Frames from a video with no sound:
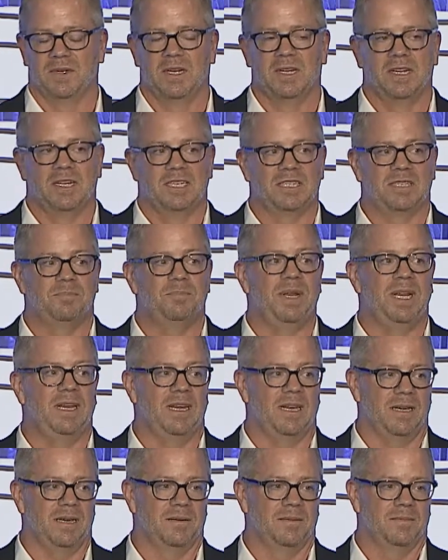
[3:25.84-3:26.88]

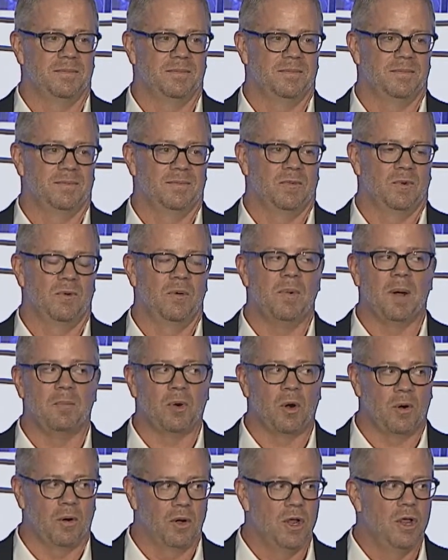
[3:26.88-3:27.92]
Speed.
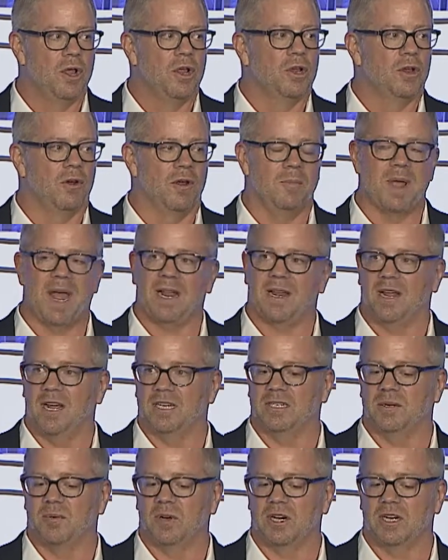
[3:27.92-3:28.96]
Remember, going back,
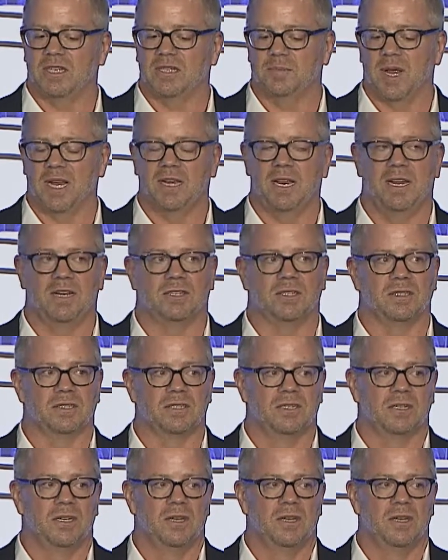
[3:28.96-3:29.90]
customer expectations.